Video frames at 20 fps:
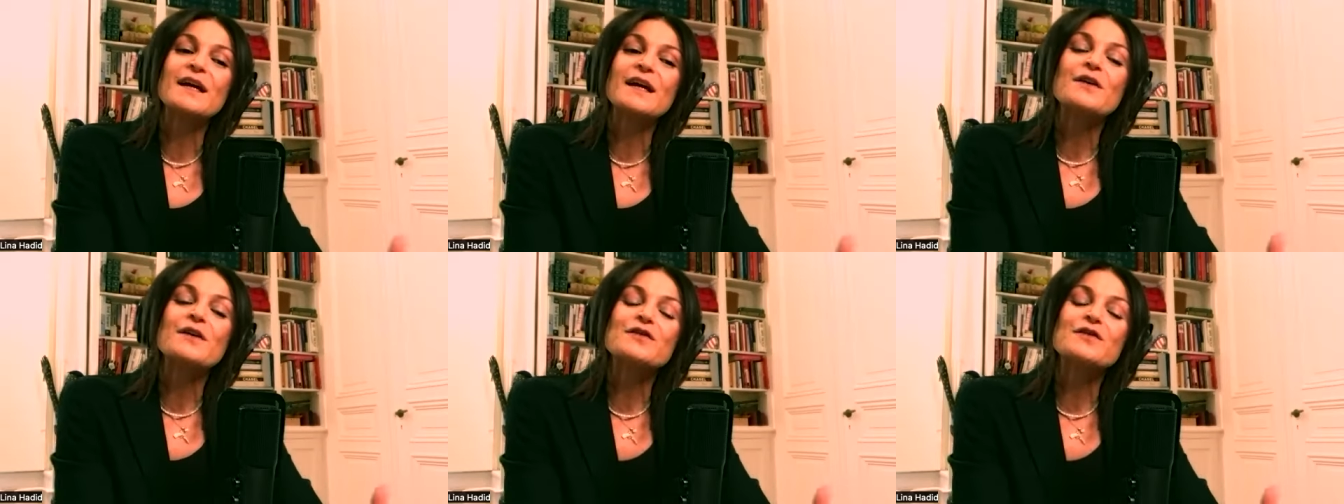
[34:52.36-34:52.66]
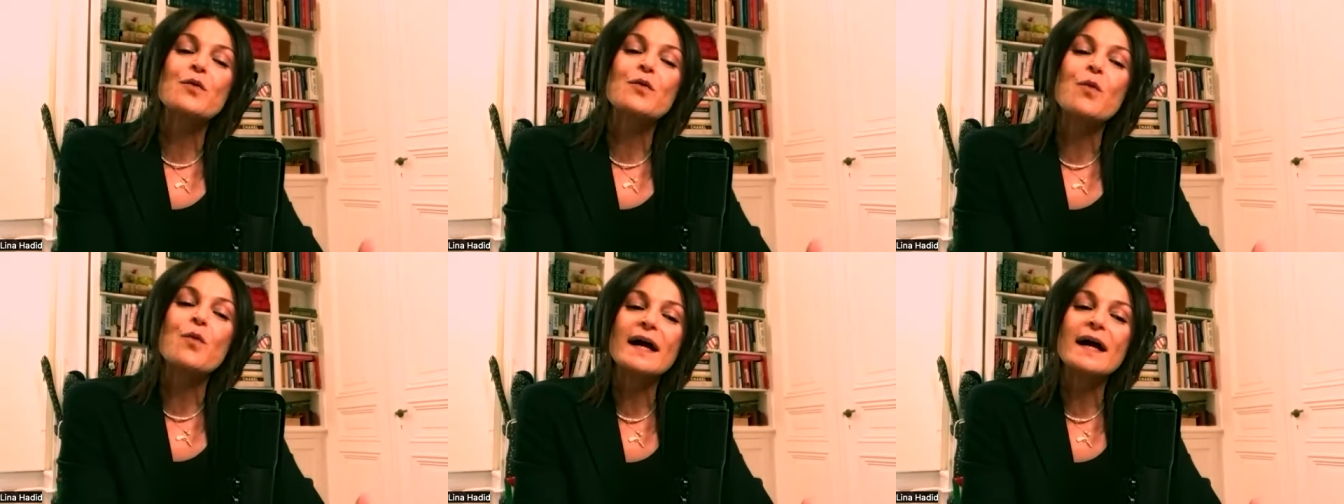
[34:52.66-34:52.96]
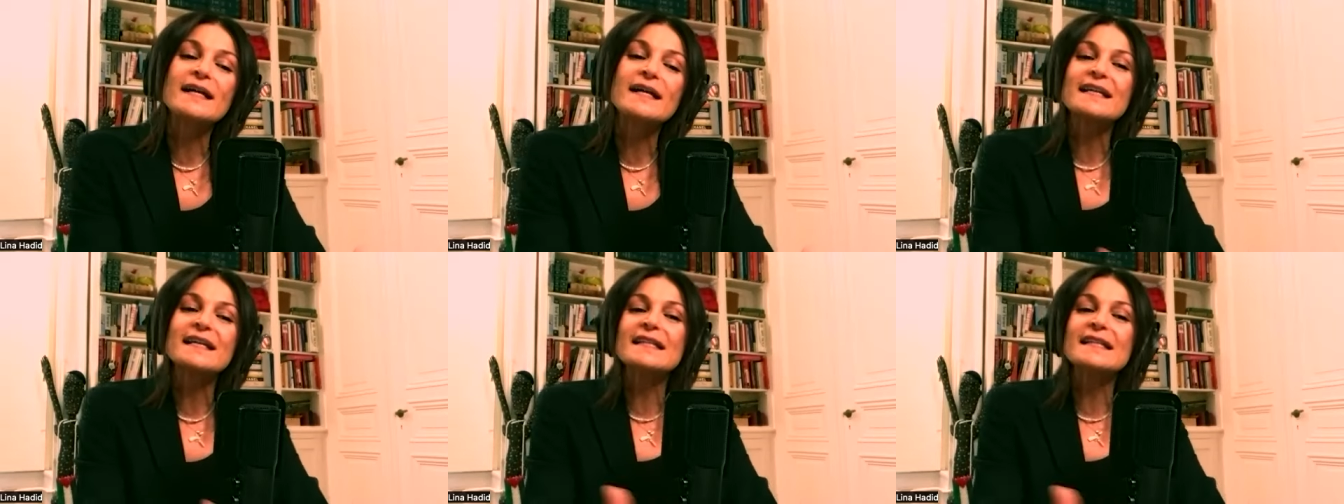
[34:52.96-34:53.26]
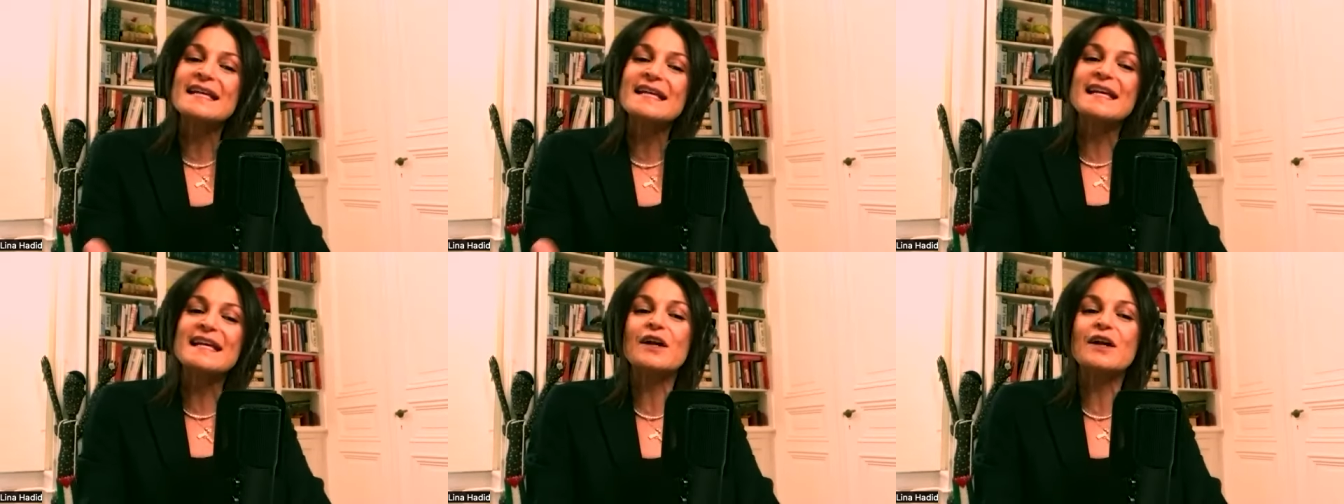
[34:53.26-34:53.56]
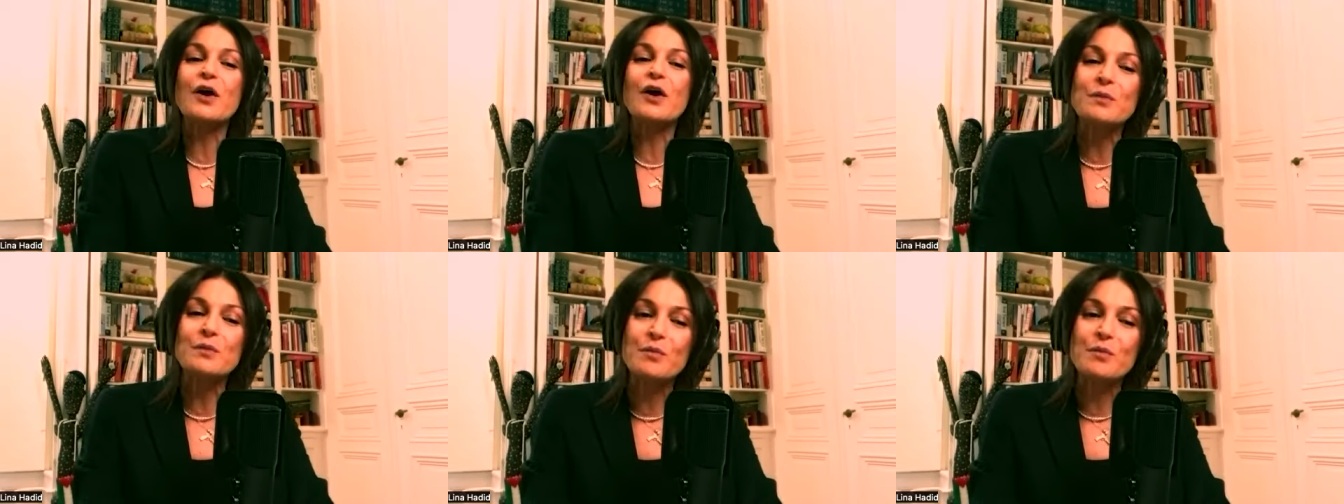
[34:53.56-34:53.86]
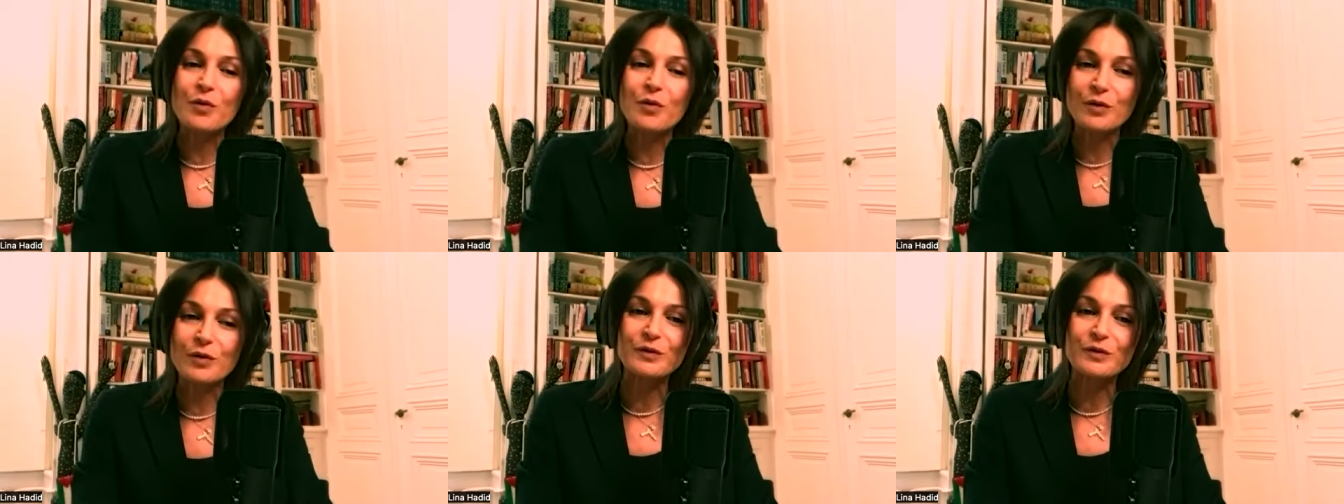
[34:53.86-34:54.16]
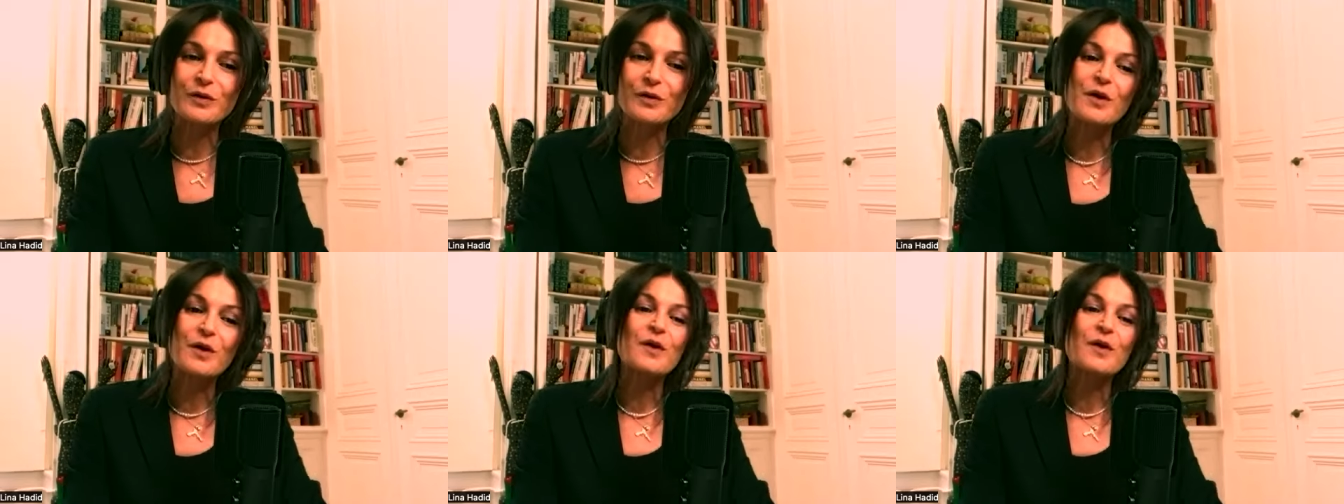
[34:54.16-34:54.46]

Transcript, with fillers: So why can they get on board